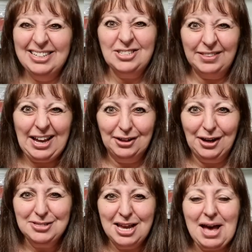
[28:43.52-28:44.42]
It's not that
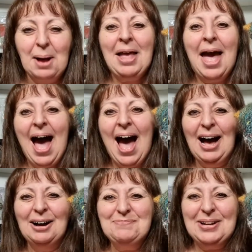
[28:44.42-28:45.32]
close either,
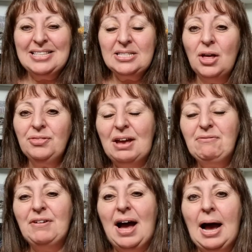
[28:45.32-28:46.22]
um, but it's not that
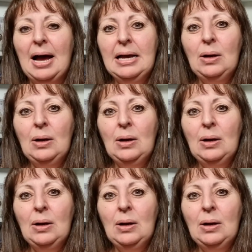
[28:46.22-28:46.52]
far.